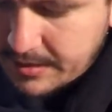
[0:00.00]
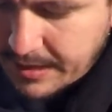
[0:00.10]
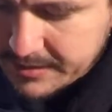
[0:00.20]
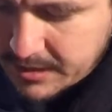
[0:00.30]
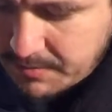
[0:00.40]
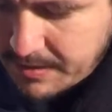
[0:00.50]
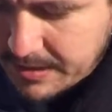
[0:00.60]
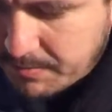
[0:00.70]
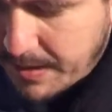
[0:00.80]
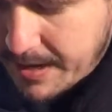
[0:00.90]
That's going to be on
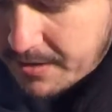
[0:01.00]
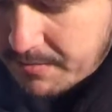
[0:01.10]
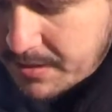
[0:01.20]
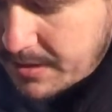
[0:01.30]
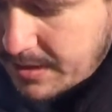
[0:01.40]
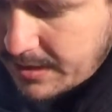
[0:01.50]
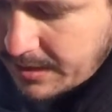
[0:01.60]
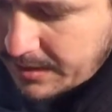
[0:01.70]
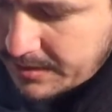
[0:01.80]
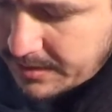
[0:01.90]
the bottom.
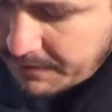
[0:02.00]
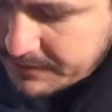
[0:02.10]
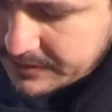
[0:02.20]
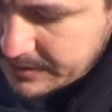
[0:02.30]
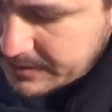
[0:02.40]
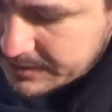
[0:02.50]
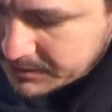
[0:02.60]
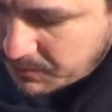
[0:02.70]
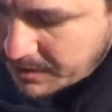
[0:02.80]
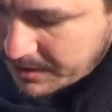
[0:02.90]
And then obviously
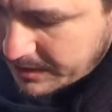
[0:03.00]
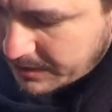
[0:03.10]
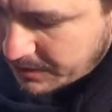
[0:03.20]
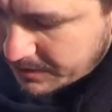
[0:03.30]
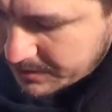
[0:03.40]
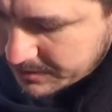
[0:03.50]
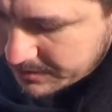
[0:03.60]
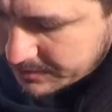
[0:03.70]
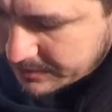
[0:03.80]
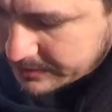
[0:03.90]
this one here
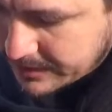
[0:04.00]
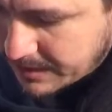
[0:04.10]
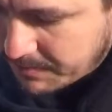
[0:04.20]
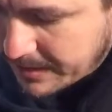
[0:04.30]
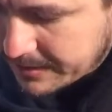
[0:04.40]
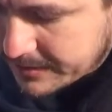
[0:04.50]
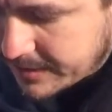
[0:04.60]
is going to be on the